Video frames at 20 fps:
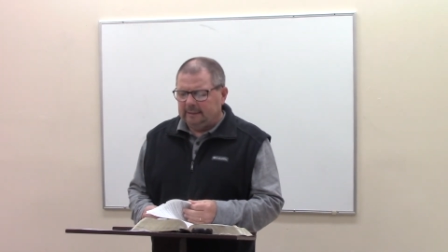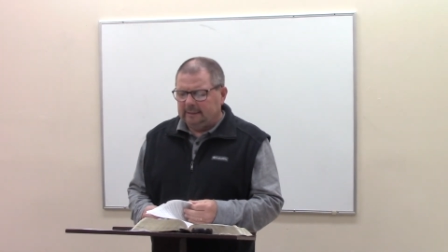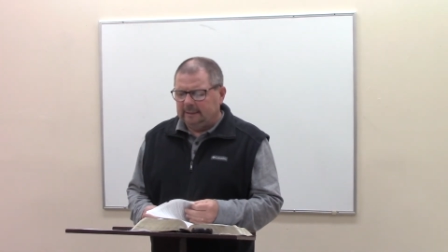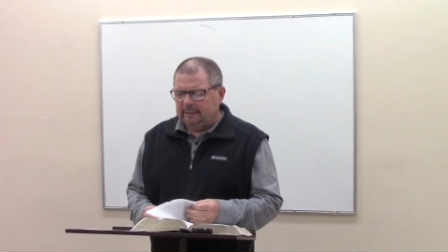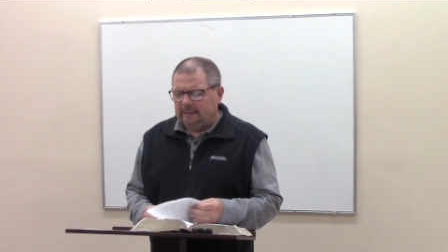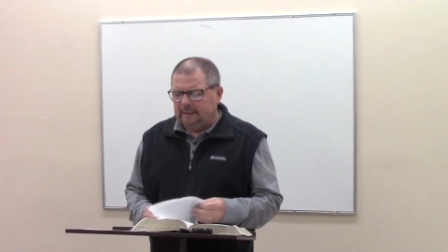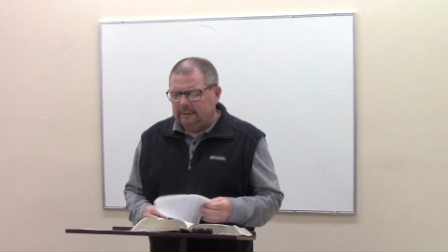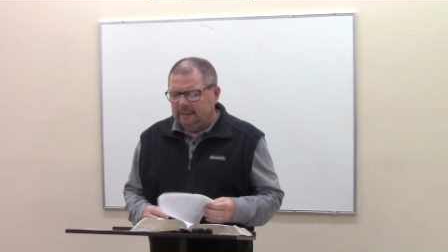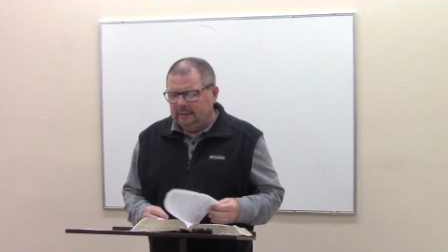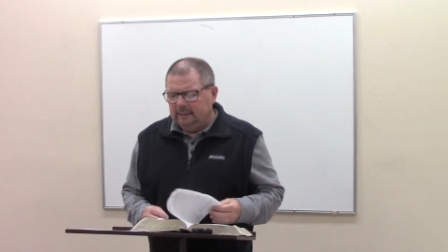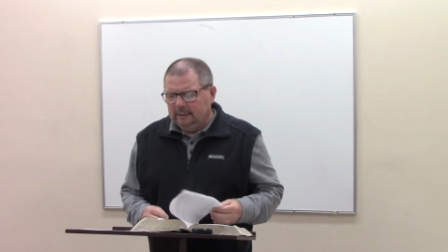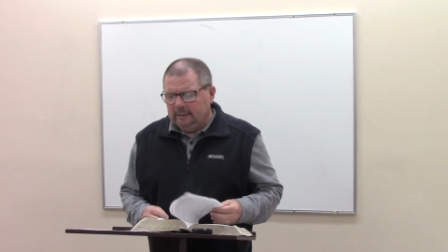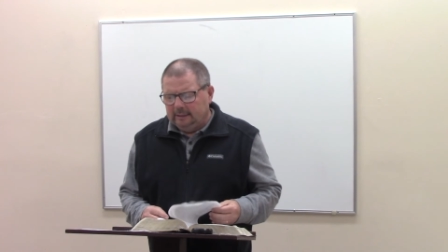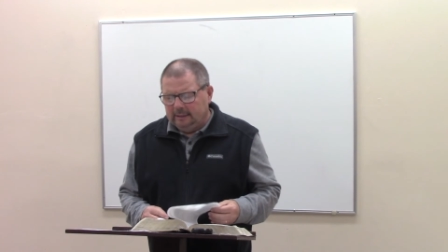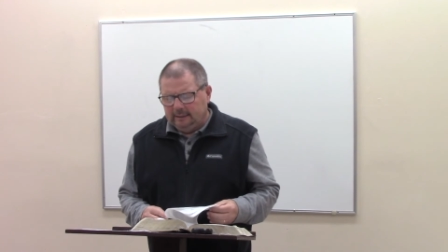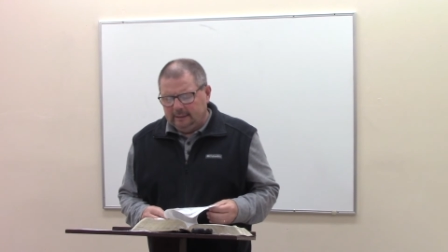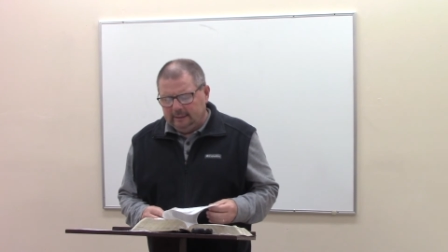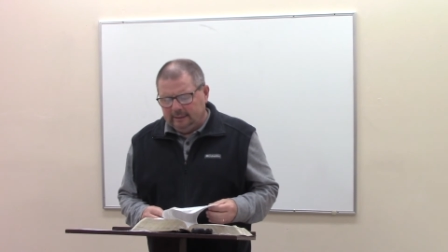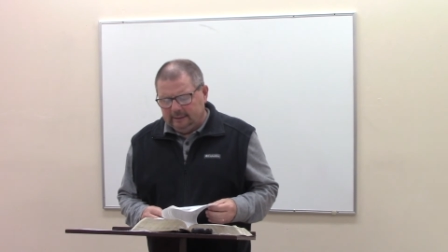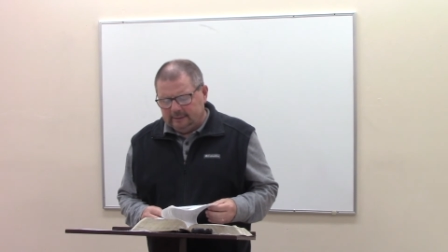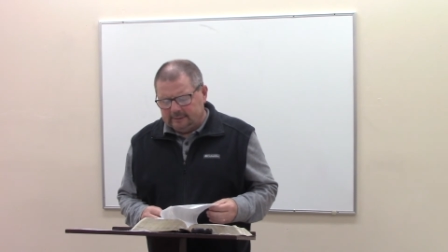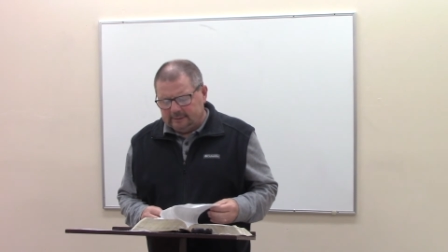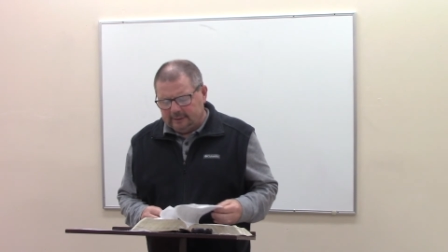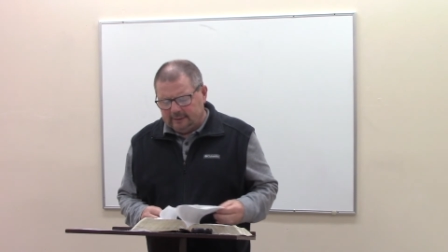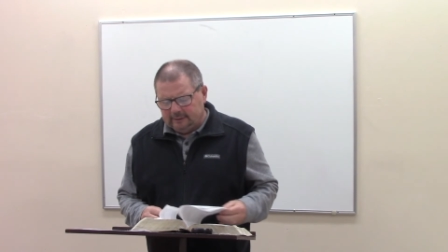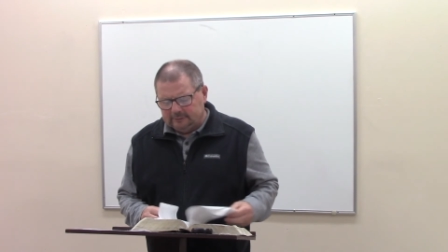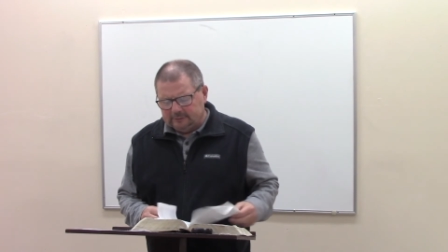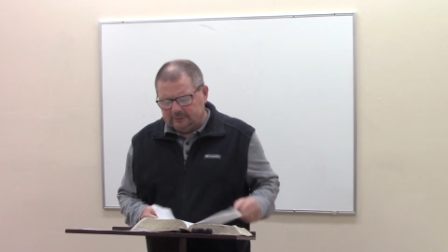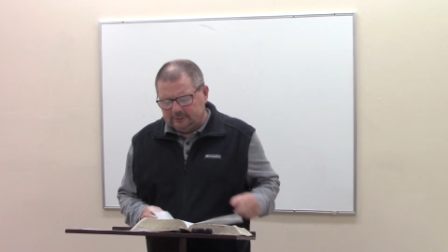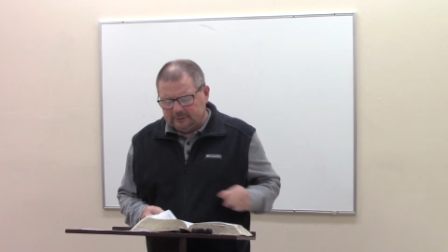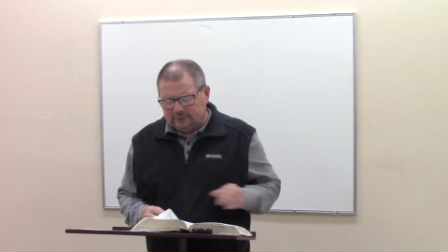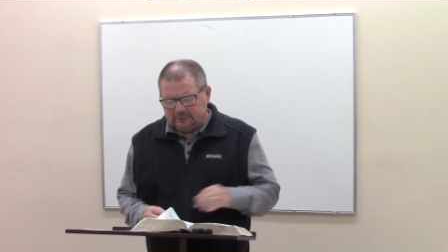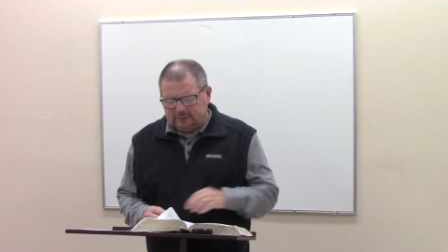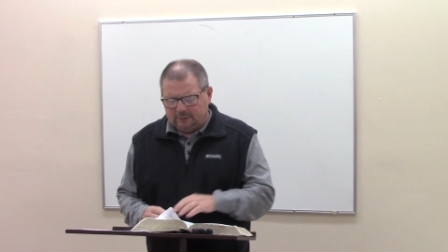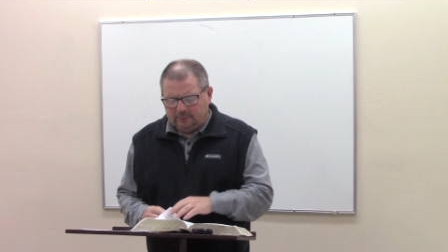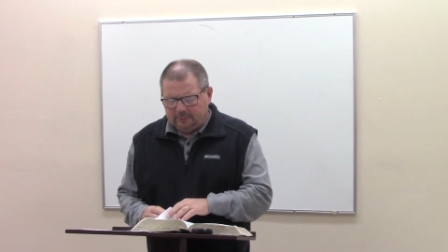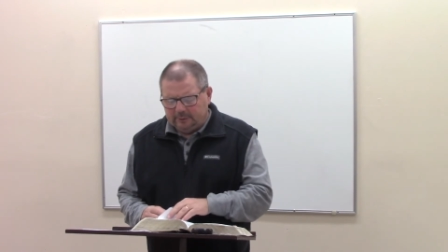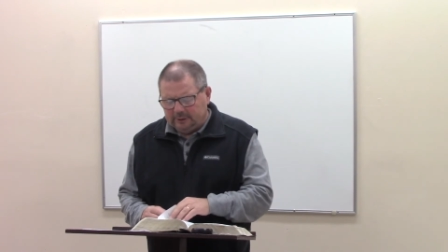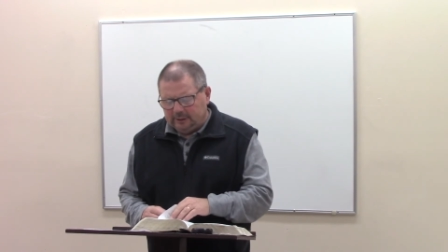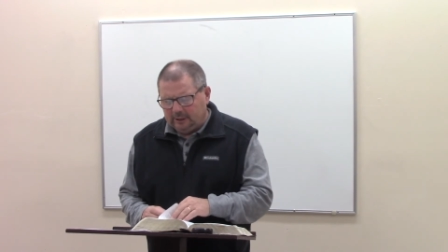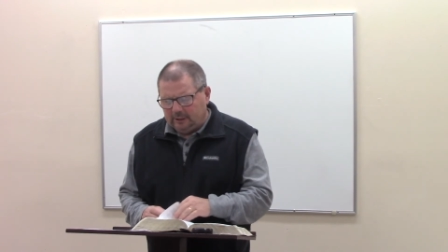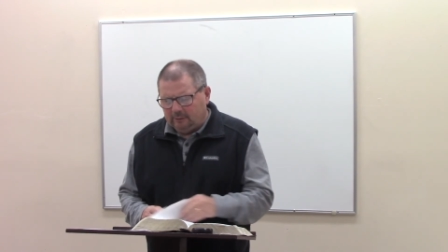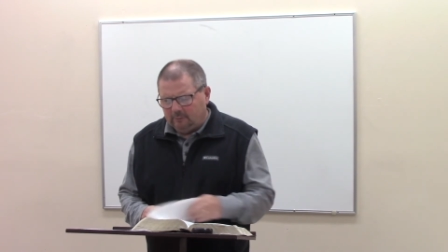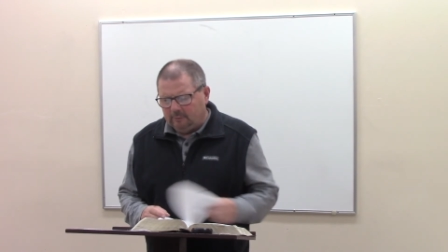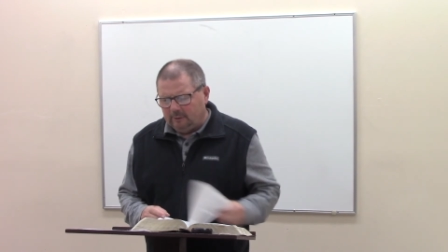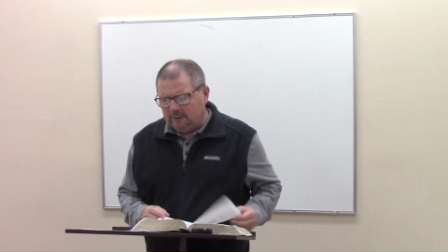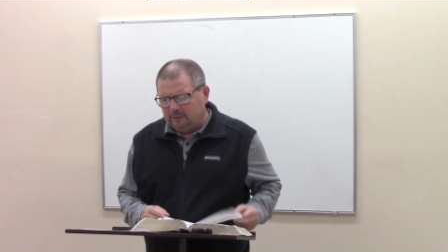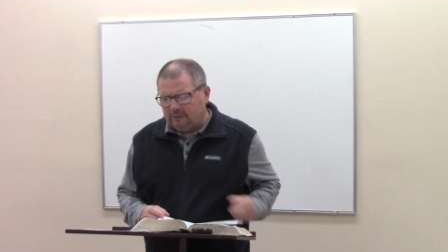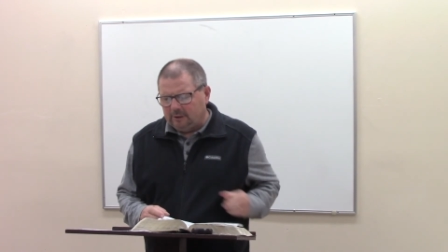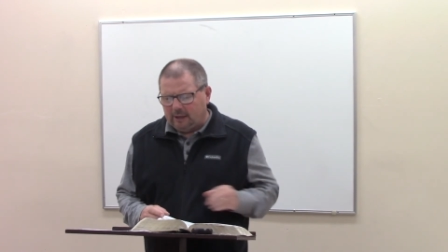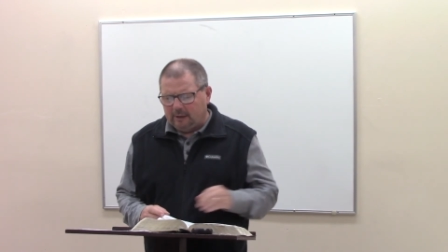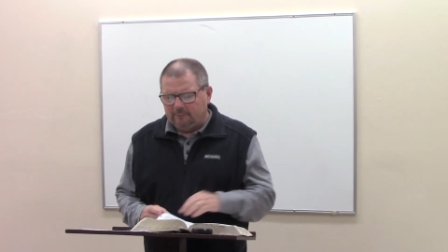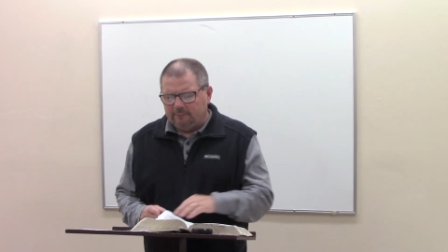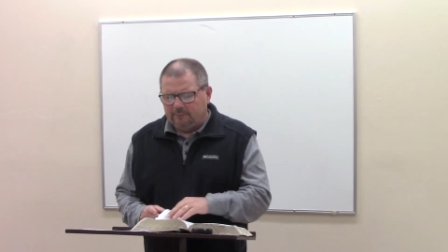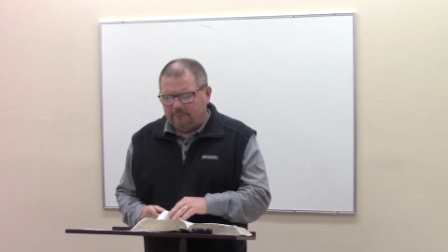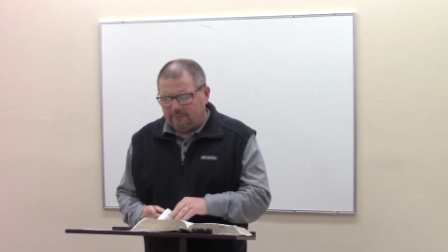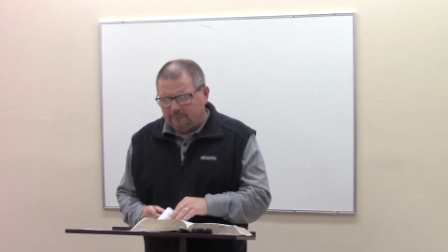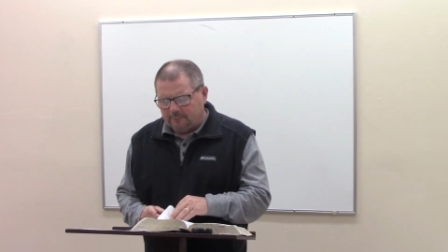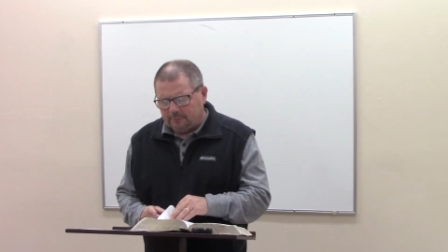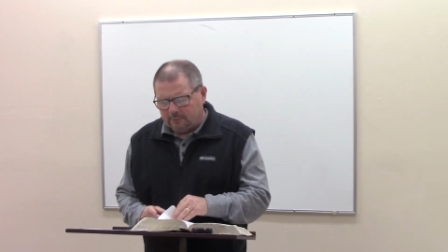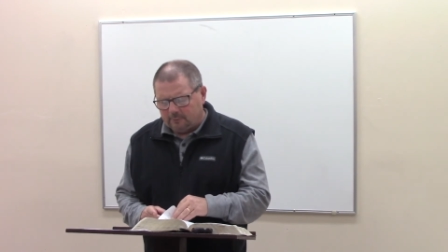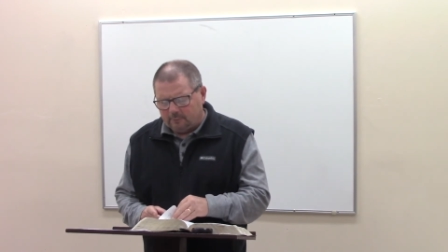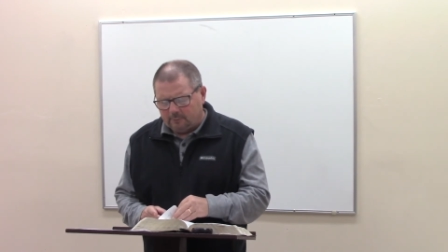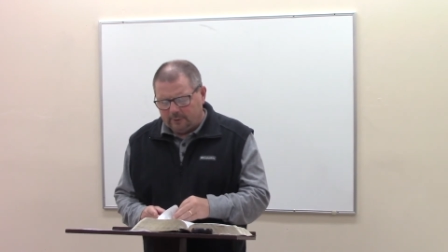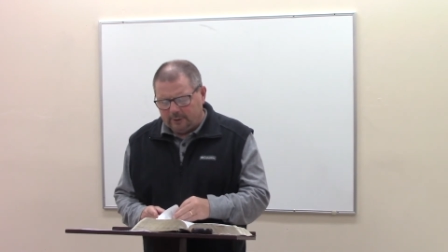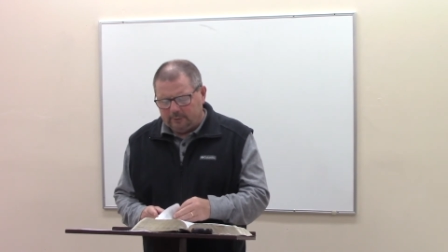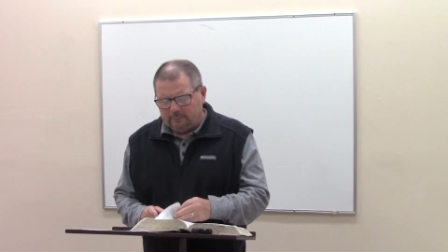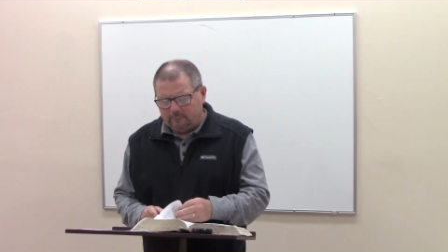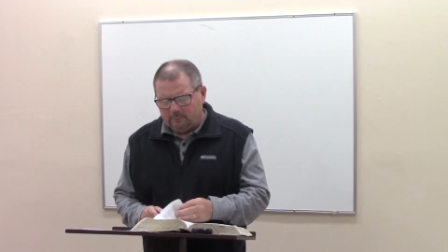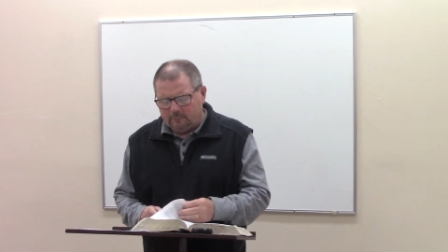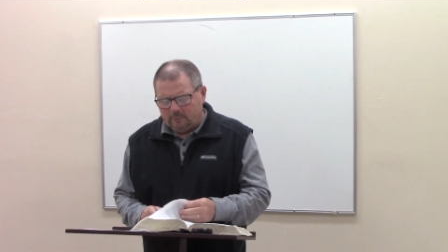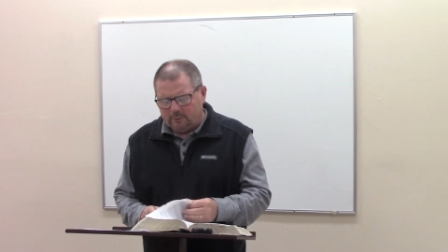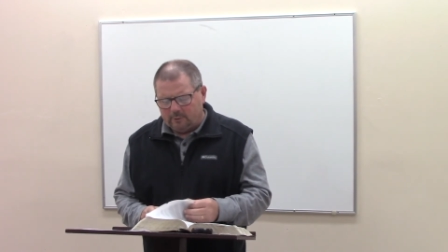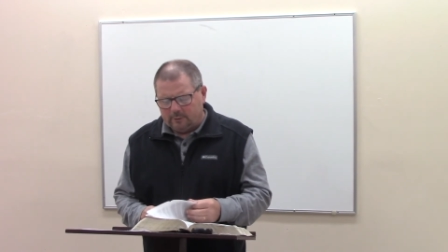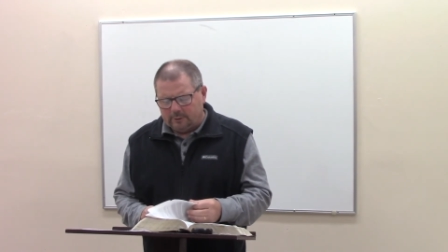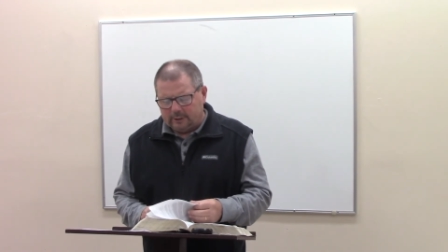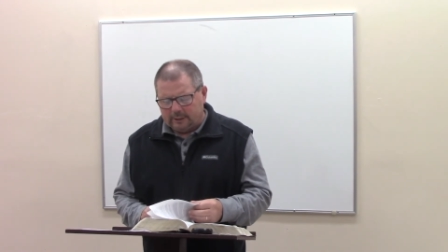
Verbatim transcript: and it, it tells us that we need to be thankful for the written Word